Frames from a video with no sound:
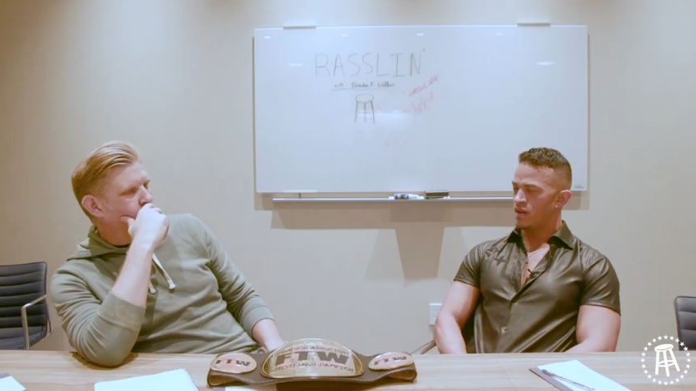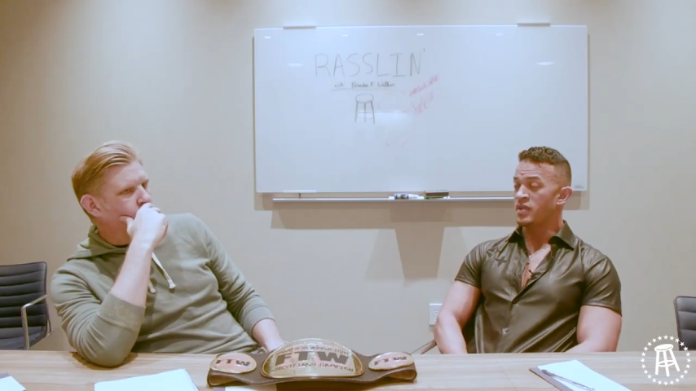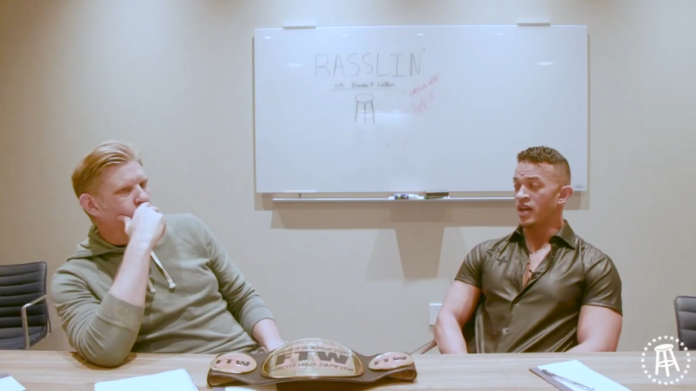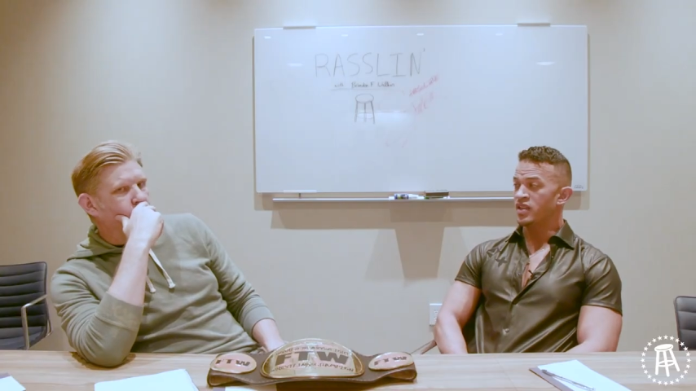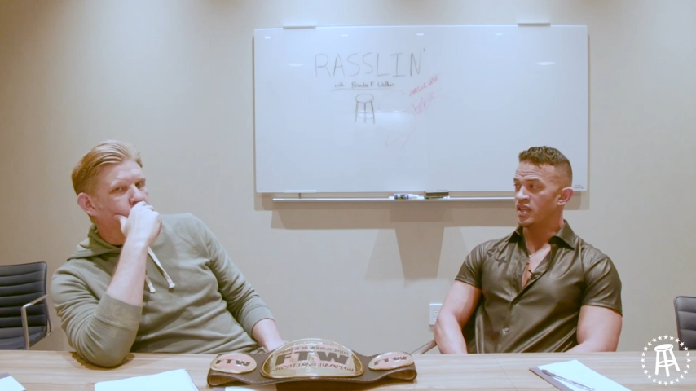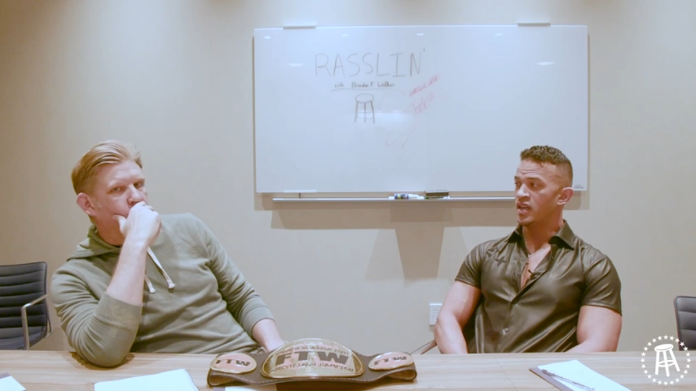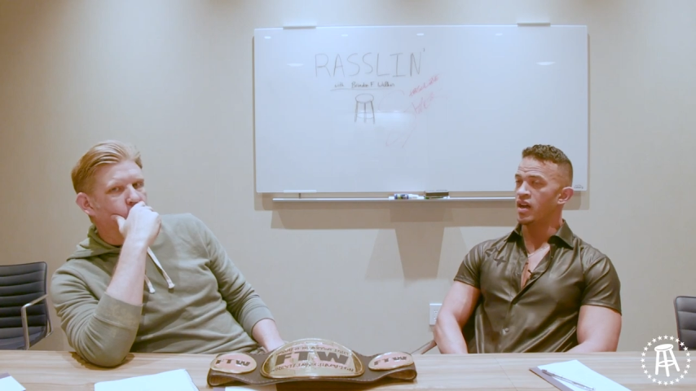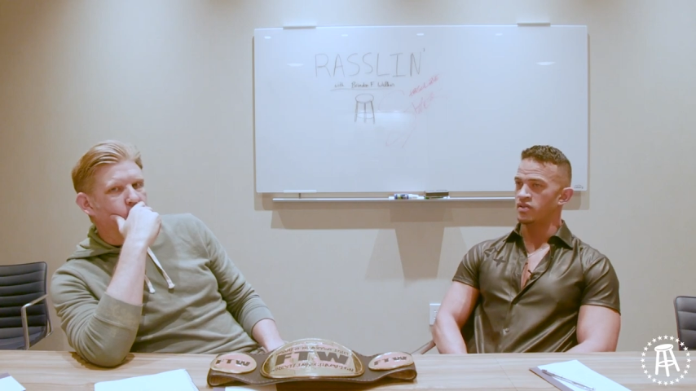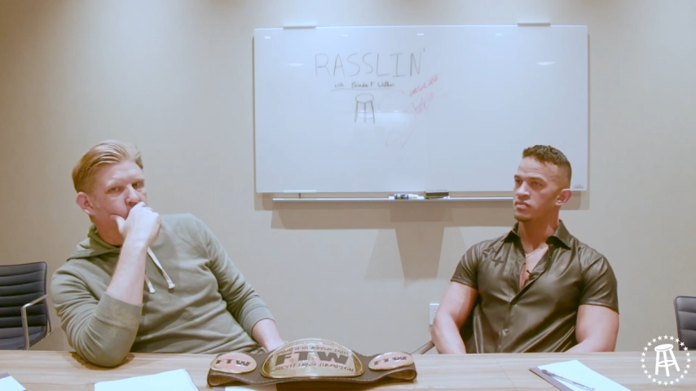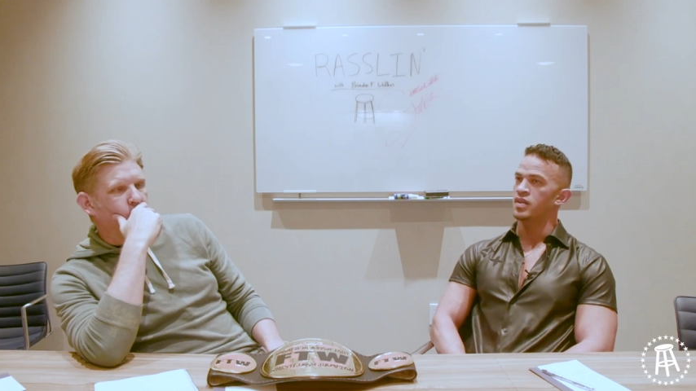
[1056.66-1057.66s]
Speaker 1: I mean, I did get
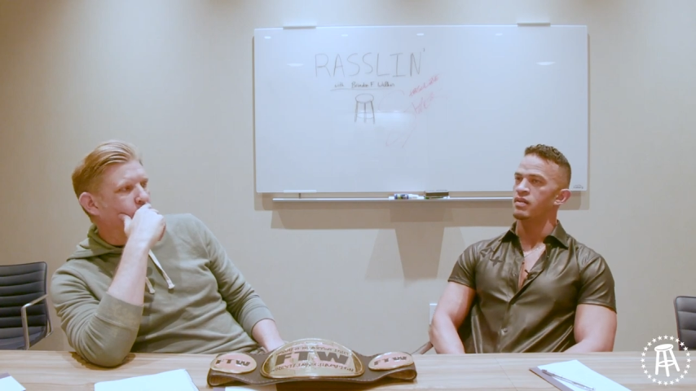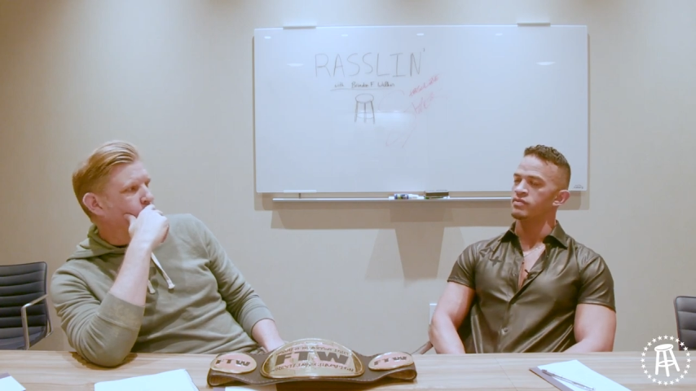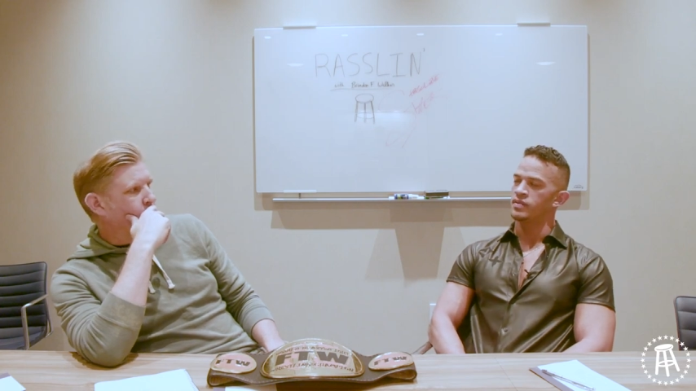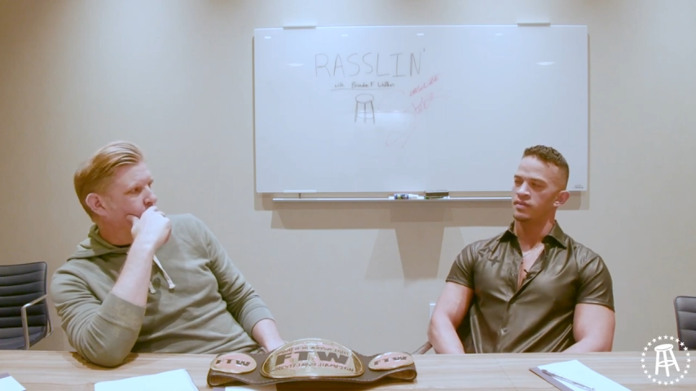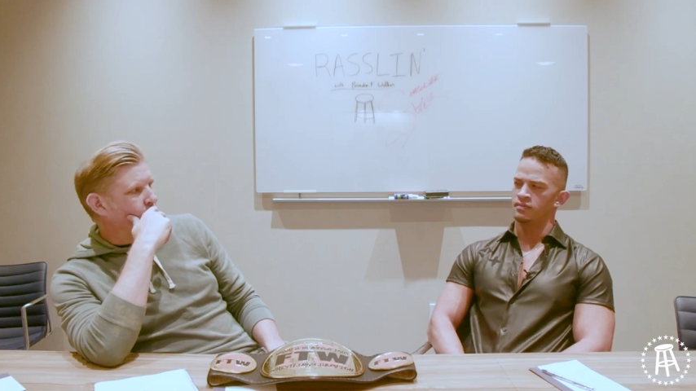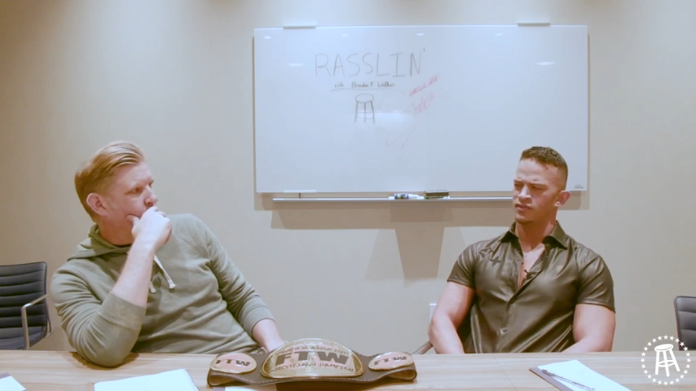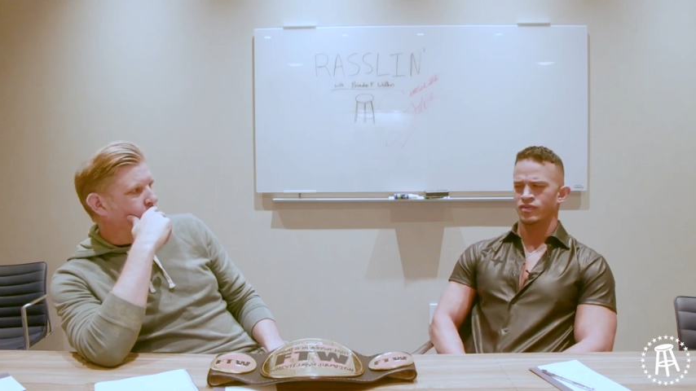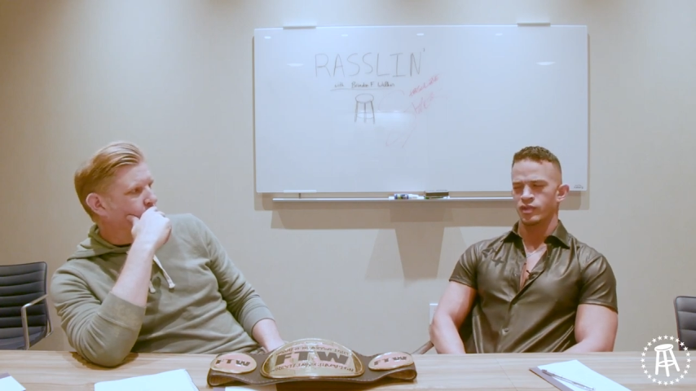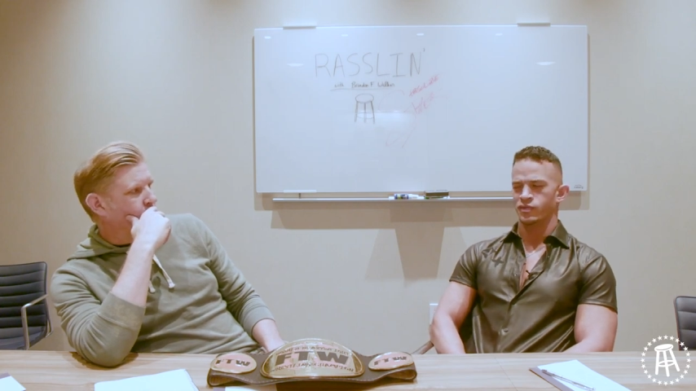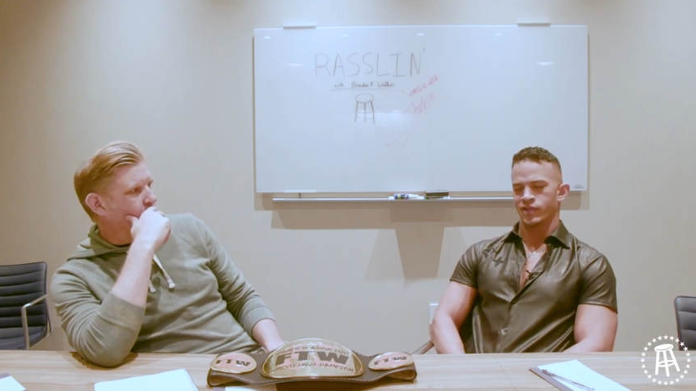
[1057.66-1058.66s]
out sometimes, but for
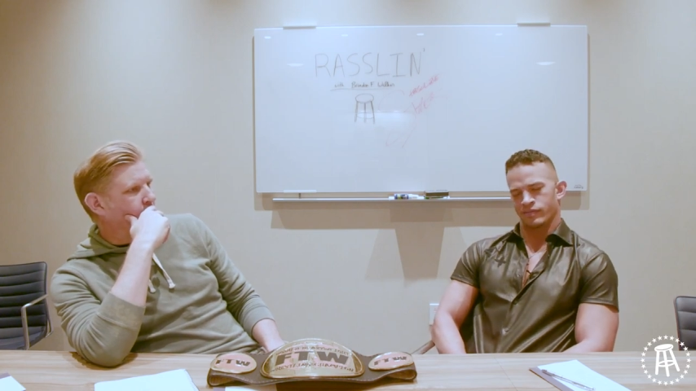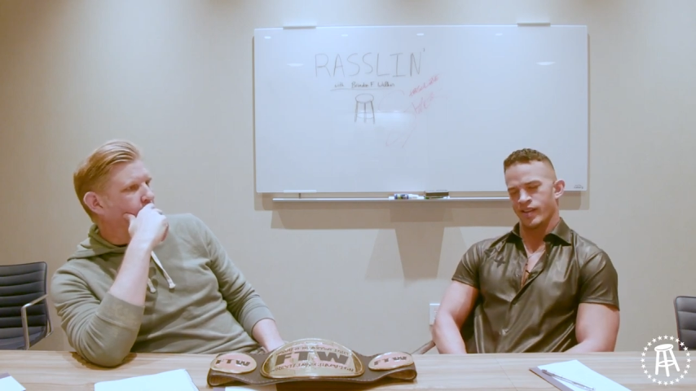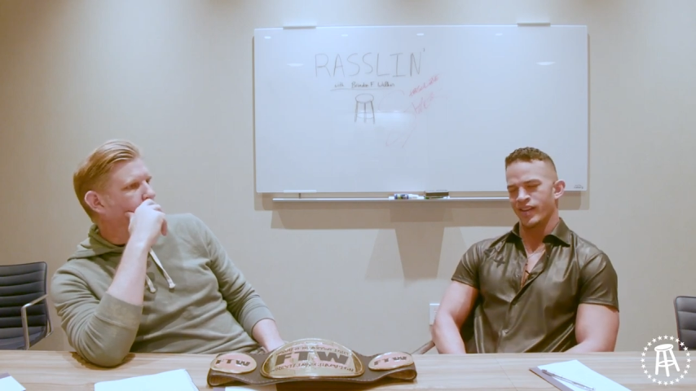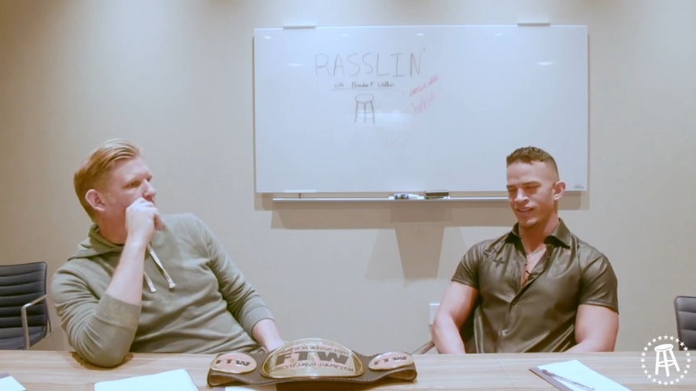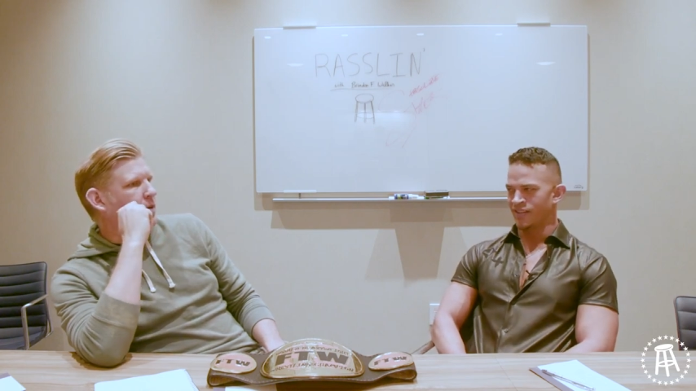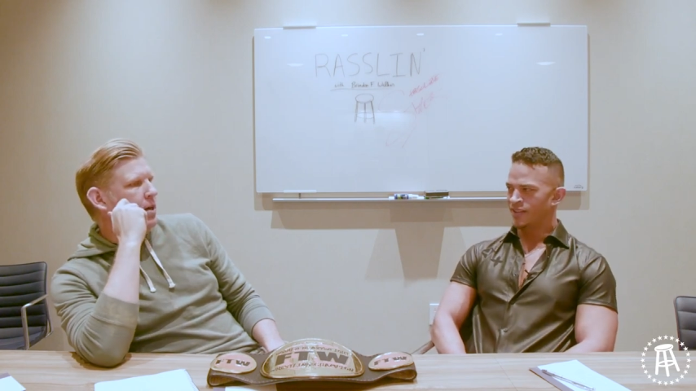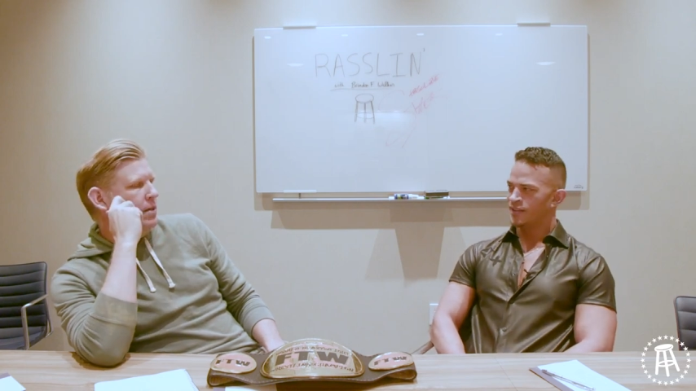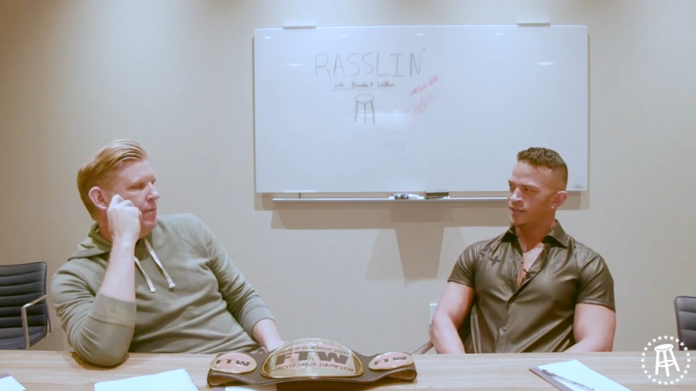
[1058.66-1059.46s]
the most part, I never.